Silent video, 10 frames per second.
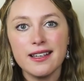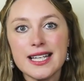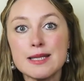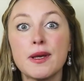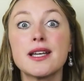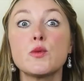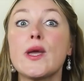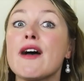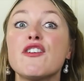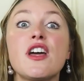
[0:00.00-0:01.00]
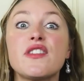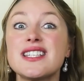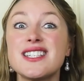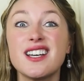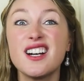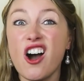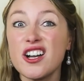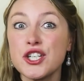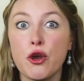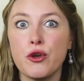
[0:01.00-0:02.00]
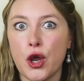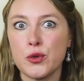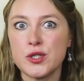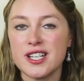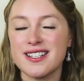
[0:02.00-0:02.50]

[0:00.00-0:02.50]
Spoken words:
It's because we have another staccato note